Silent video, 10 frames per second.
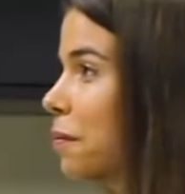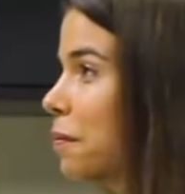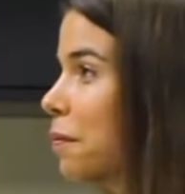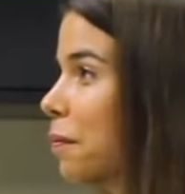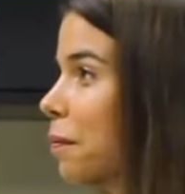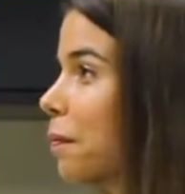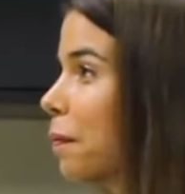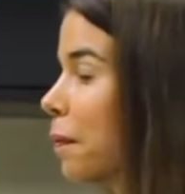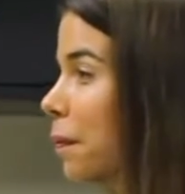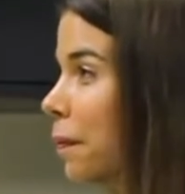
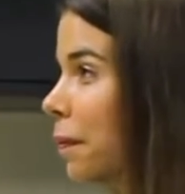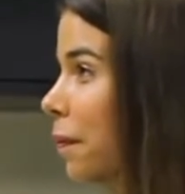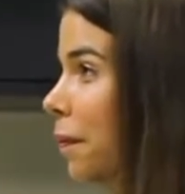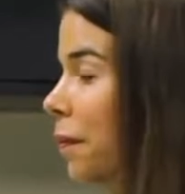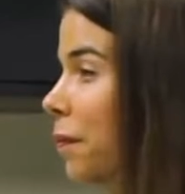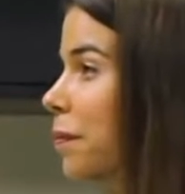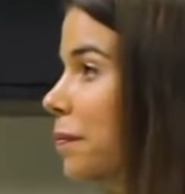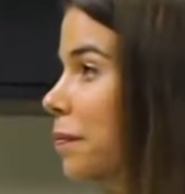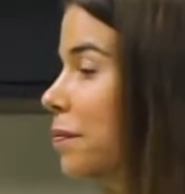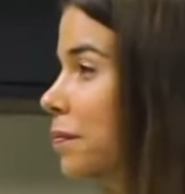
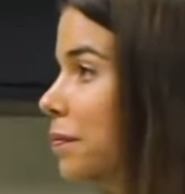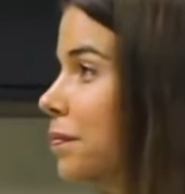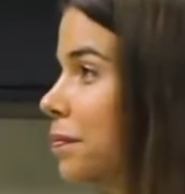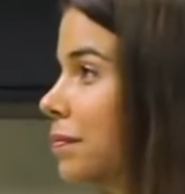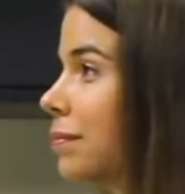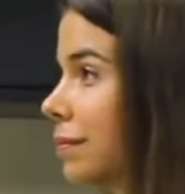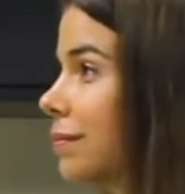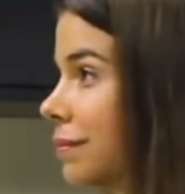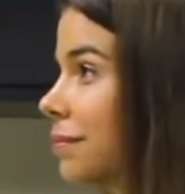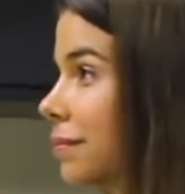
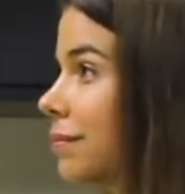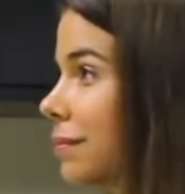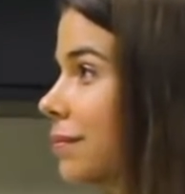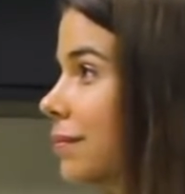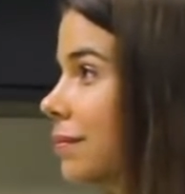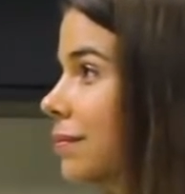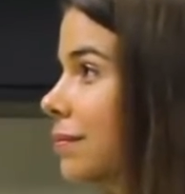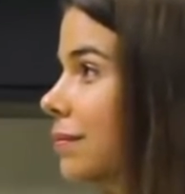(not speaking)